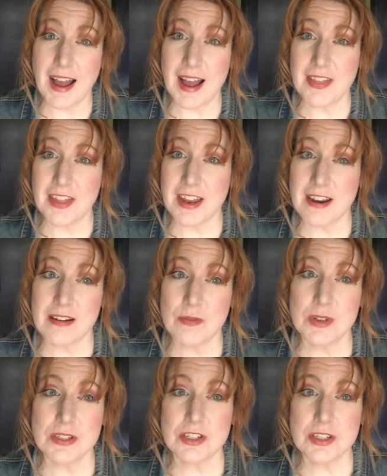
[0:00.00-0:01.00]
there
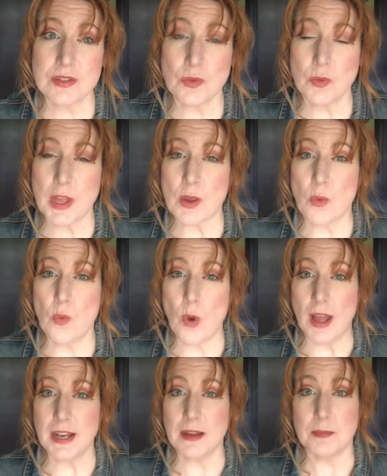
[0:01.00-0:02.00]
was just like
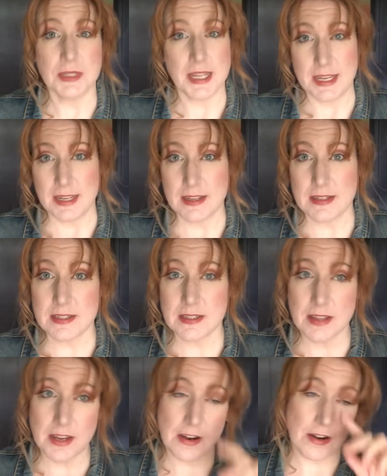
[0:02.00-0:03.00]
one blanket
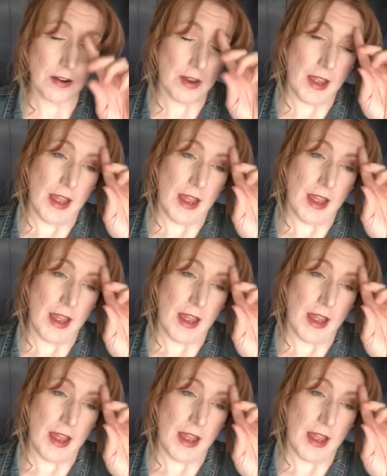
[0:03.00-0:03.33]
there